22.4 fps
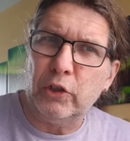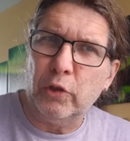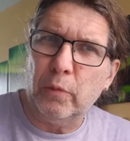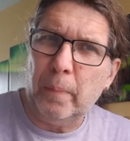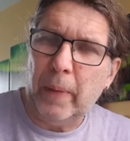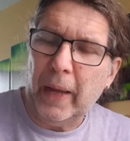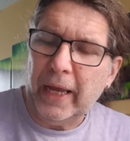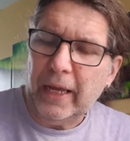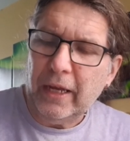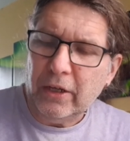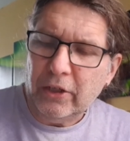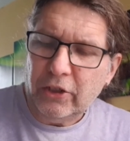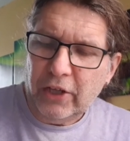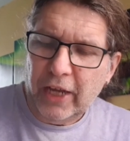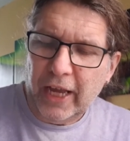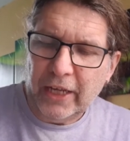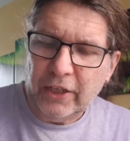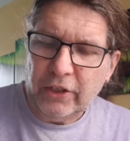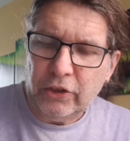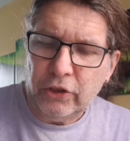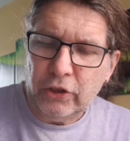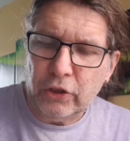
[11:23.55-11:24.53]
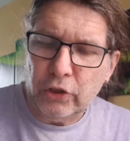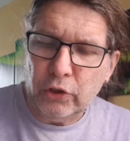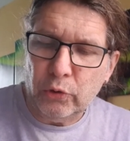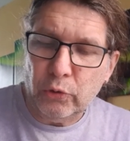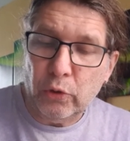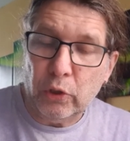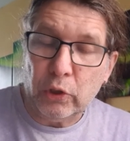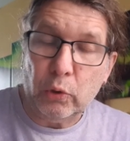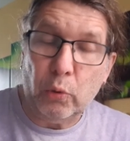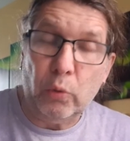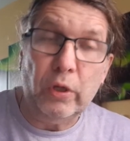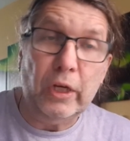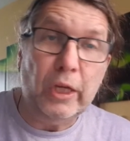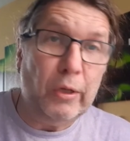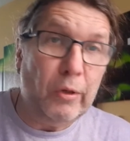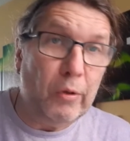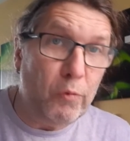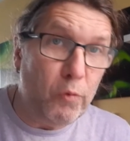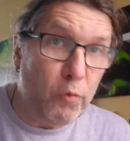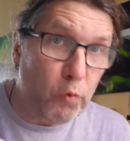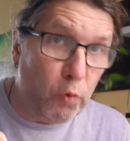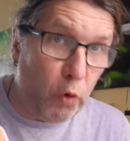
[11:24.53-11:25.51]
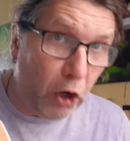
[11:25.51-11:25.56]
Pay attention to not only
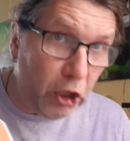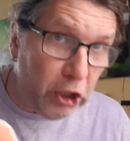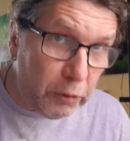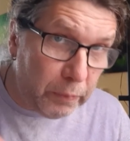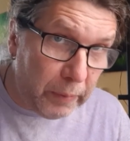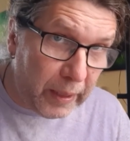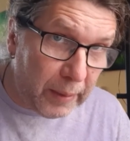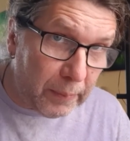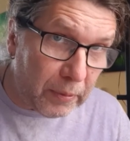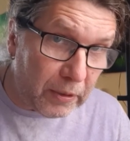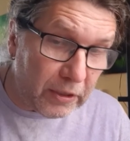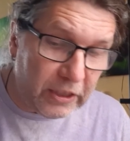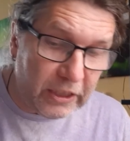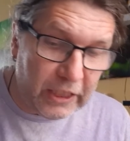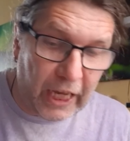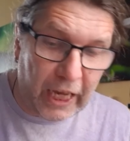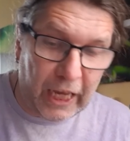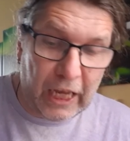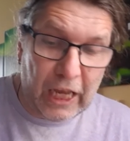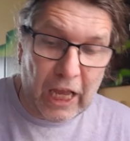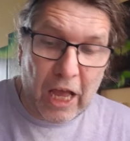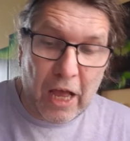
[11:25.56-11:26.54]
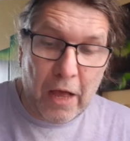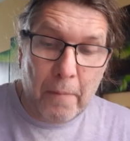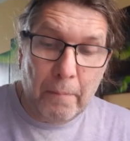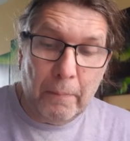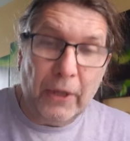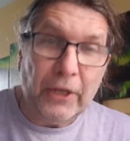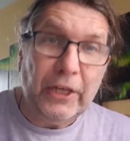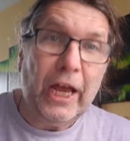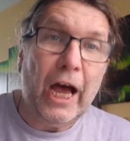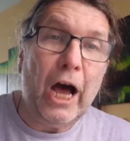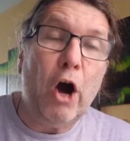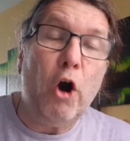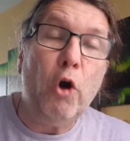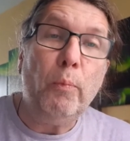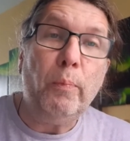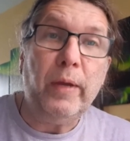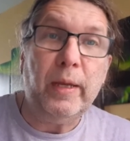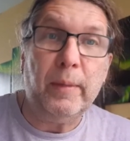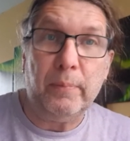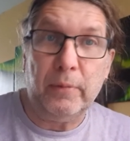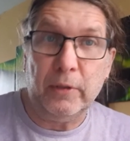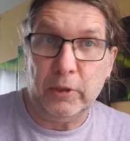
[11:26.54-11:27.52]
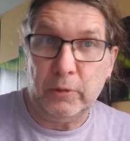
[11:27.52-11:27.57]
what people say, but how
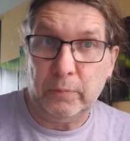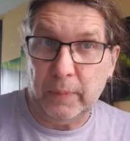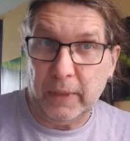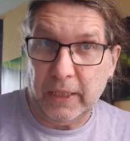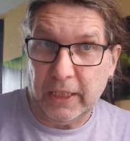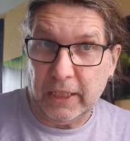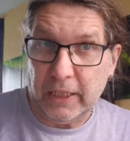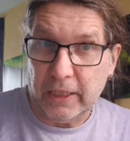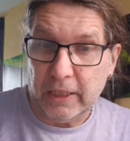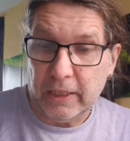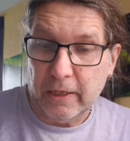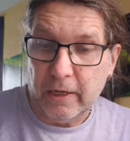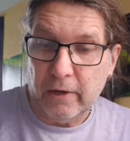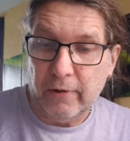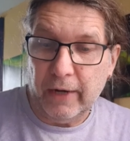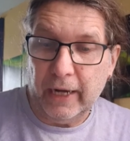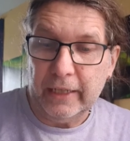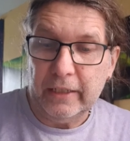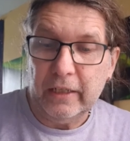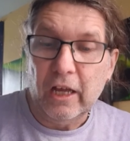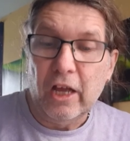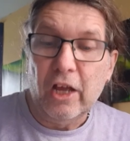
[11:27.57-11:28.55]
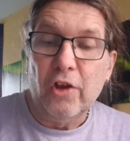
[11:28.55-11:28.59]
people speak, right?